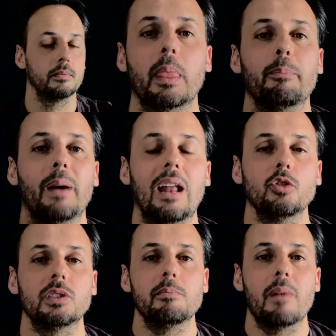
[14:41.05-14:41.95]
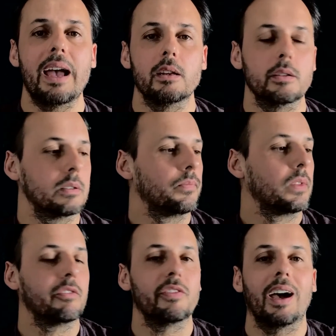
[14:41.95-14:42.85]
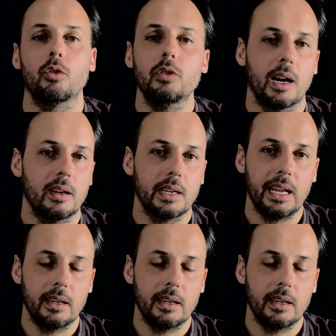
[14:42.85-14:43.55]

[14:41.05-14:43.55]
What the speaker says: Palos in minor. Farruca again.